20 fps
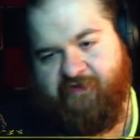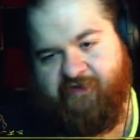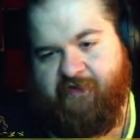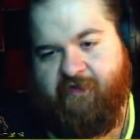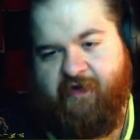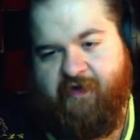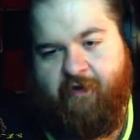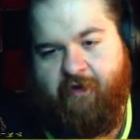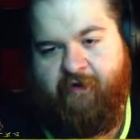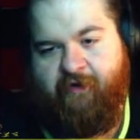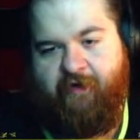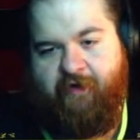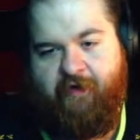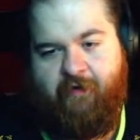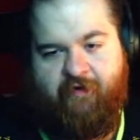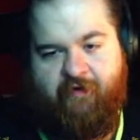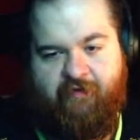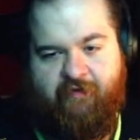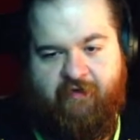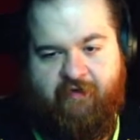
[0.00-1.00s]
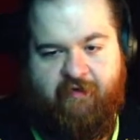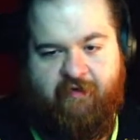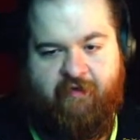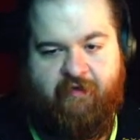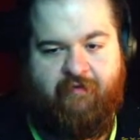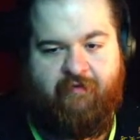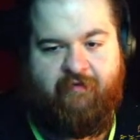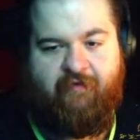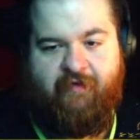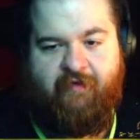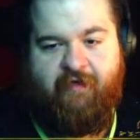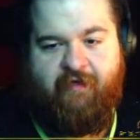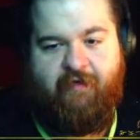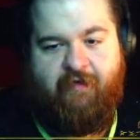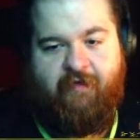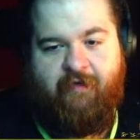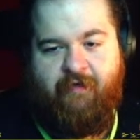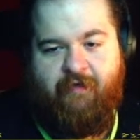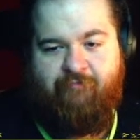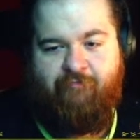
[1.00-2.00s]
go down here and
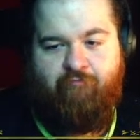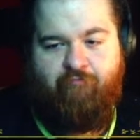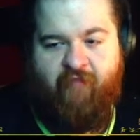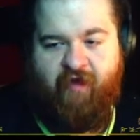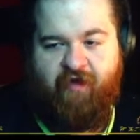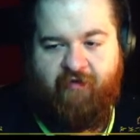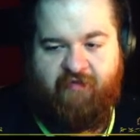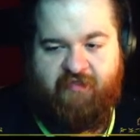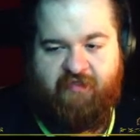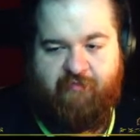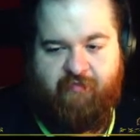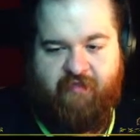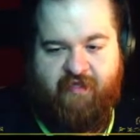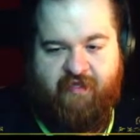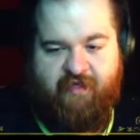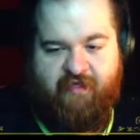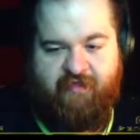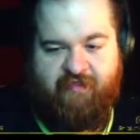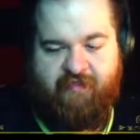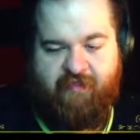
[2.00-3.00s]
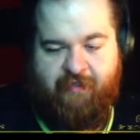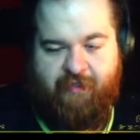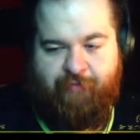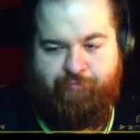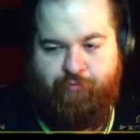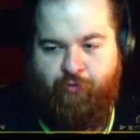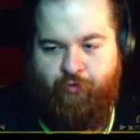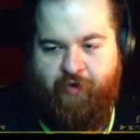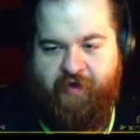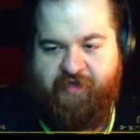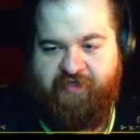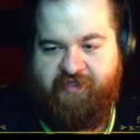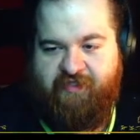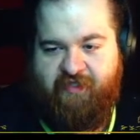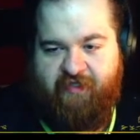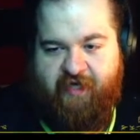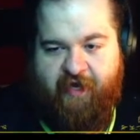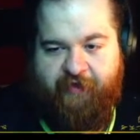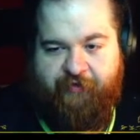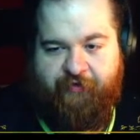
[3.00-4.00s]
meld some of these points
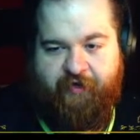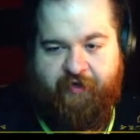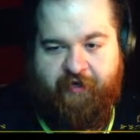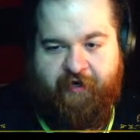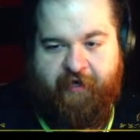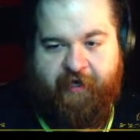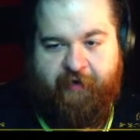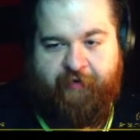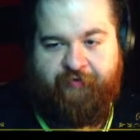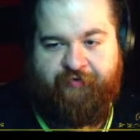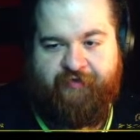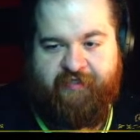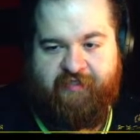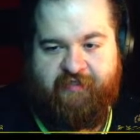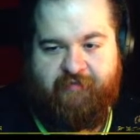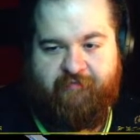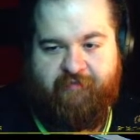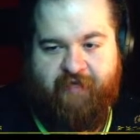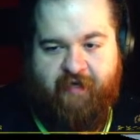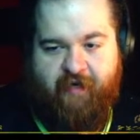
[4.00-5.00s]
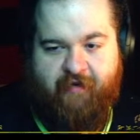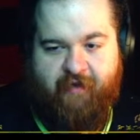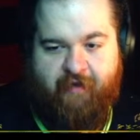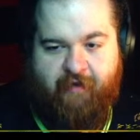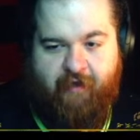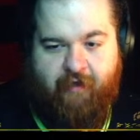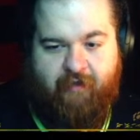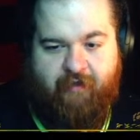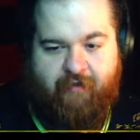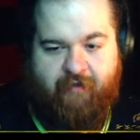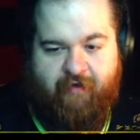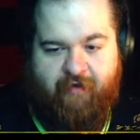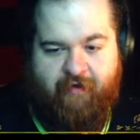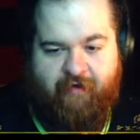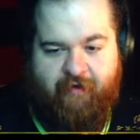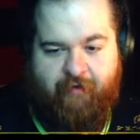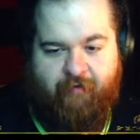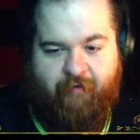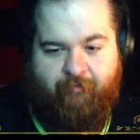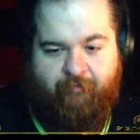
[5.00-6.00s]
together, and just kind of like call it,
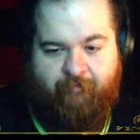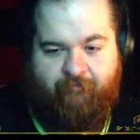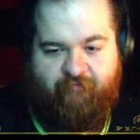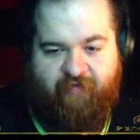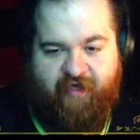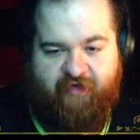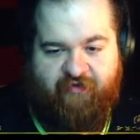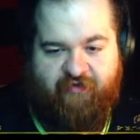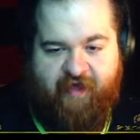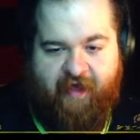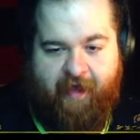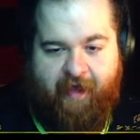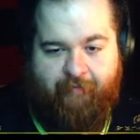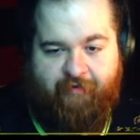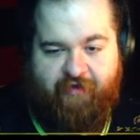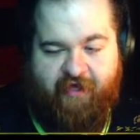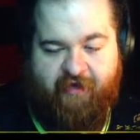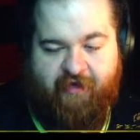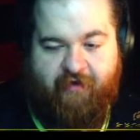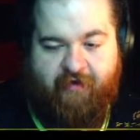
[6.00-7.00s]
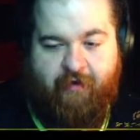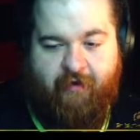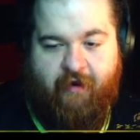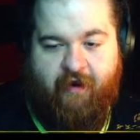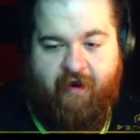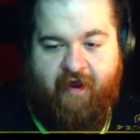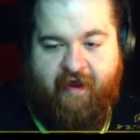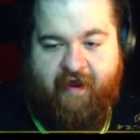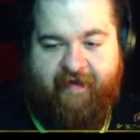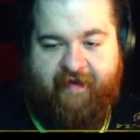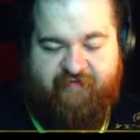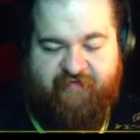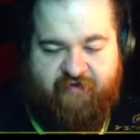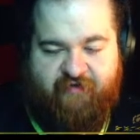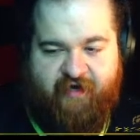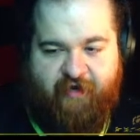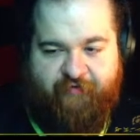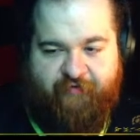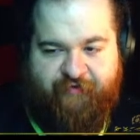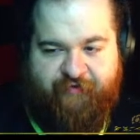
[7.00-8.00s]
like that. But like, as of right
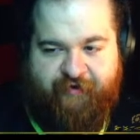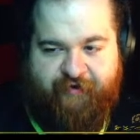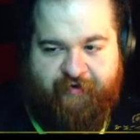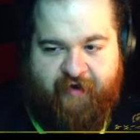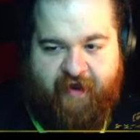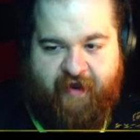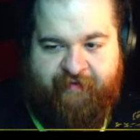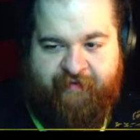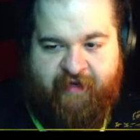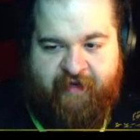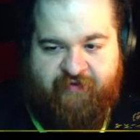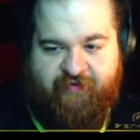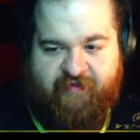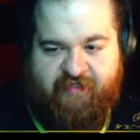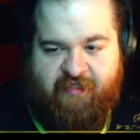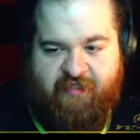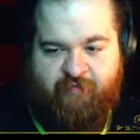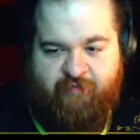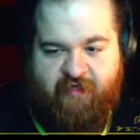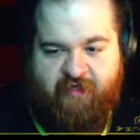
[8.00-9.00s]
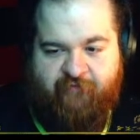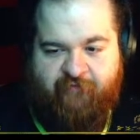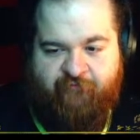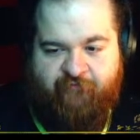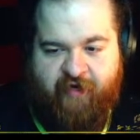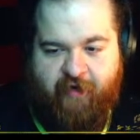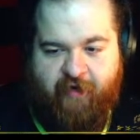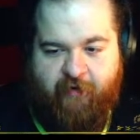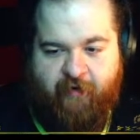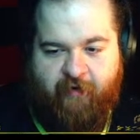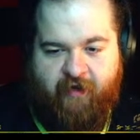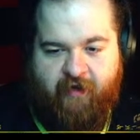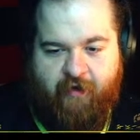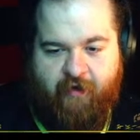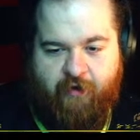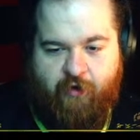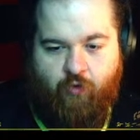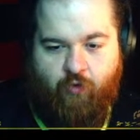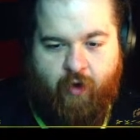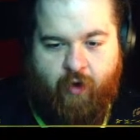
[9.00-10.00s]
now, though, I need this to be very
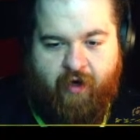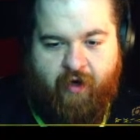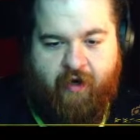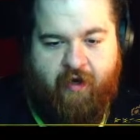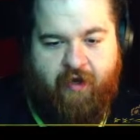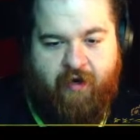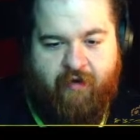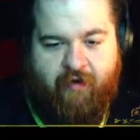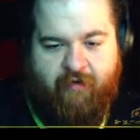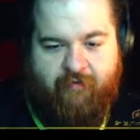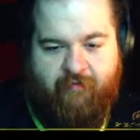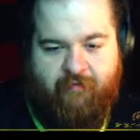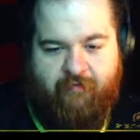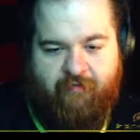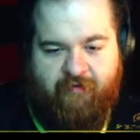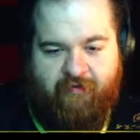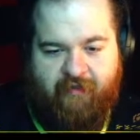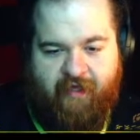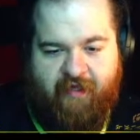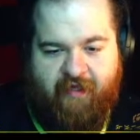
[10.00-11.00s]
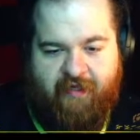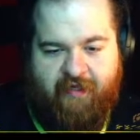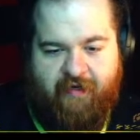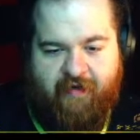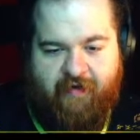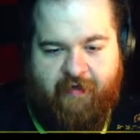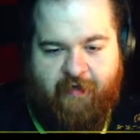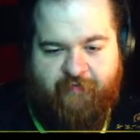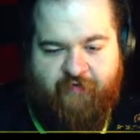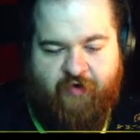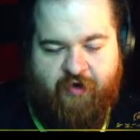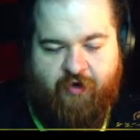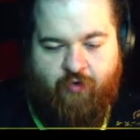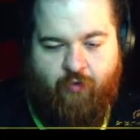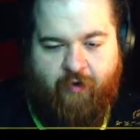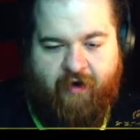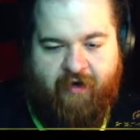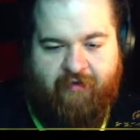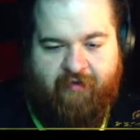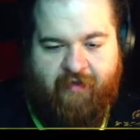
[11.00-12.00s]
quad, like, very
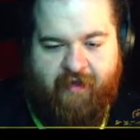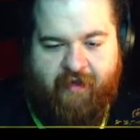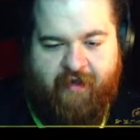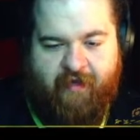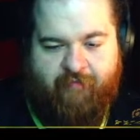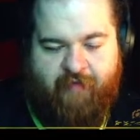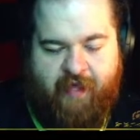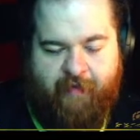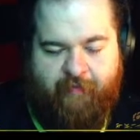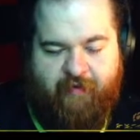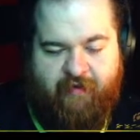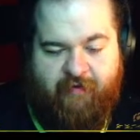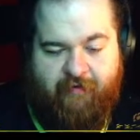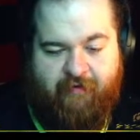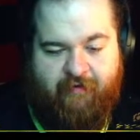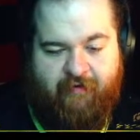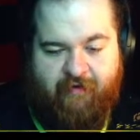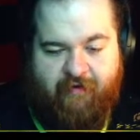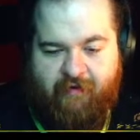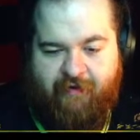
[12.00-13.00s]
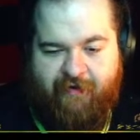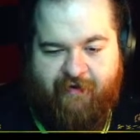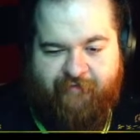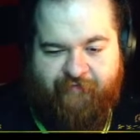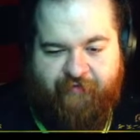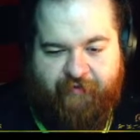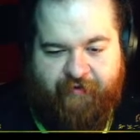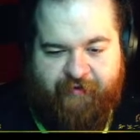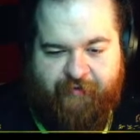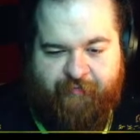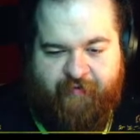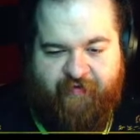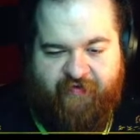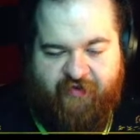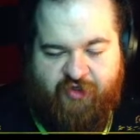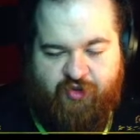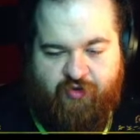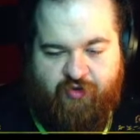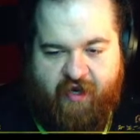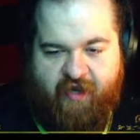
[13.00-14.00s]
quad-like, maybe with a little bit of the
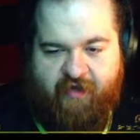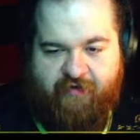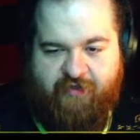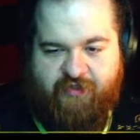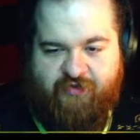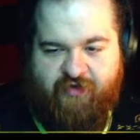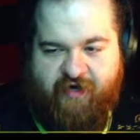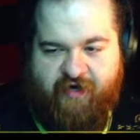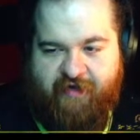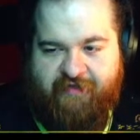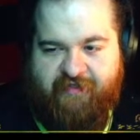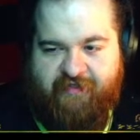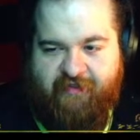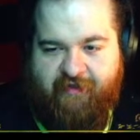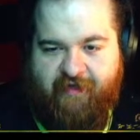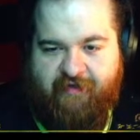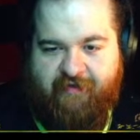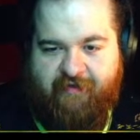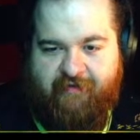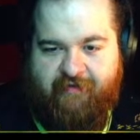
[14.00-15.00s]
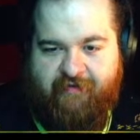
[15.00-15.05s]
triangles, right? To like